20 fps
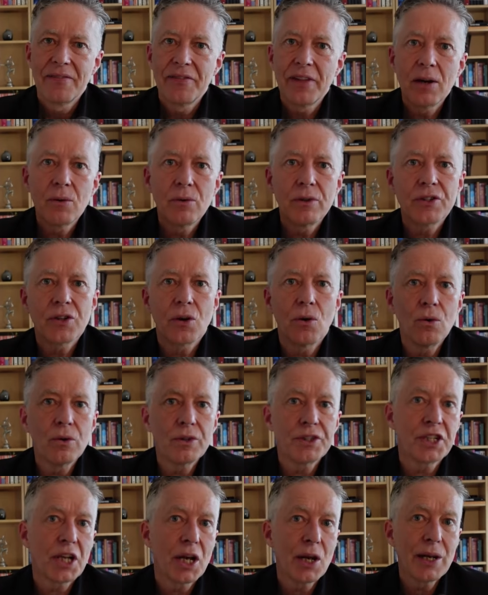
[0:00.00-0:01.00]
There was
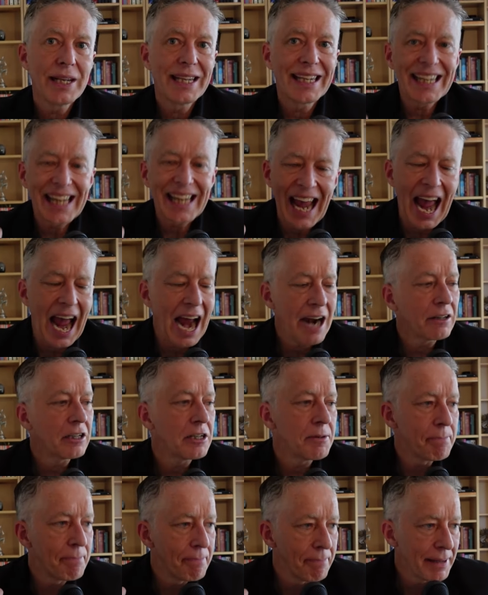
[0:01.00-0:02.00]
also the
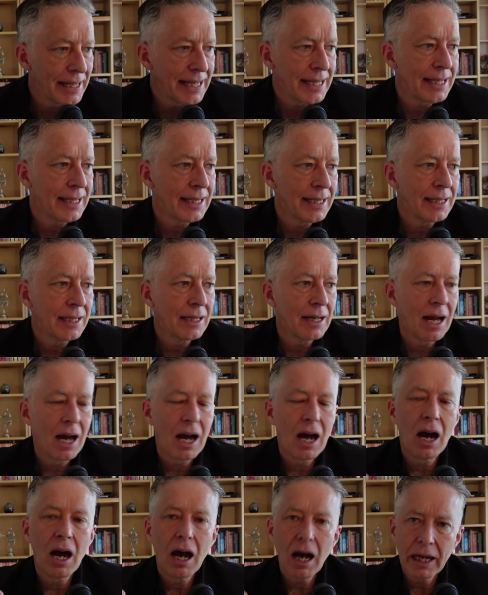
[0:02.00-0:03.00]
Caribbean
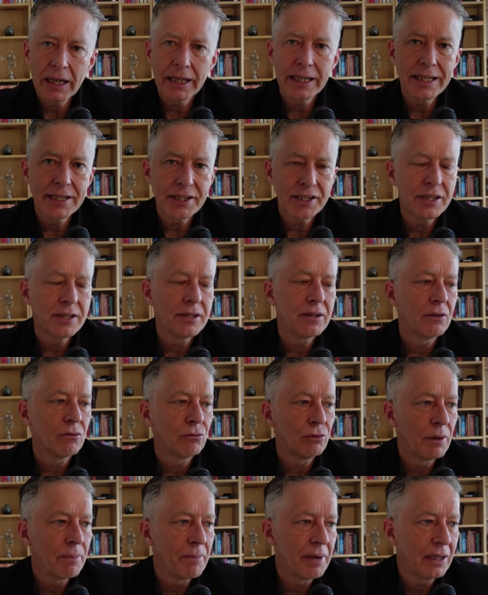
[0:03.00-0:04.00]
Haitian
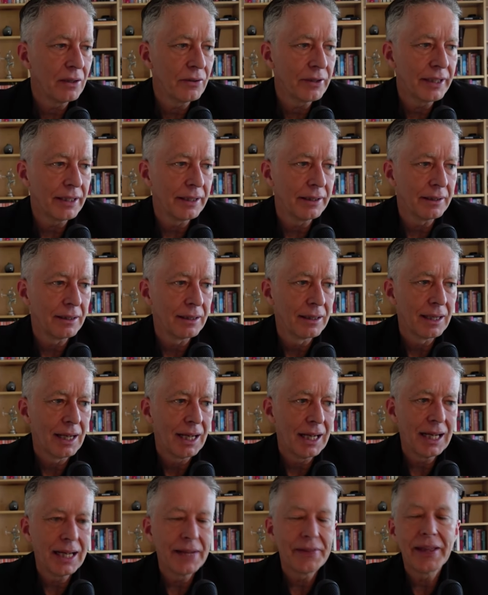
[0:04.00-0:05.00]
Rebellion uh,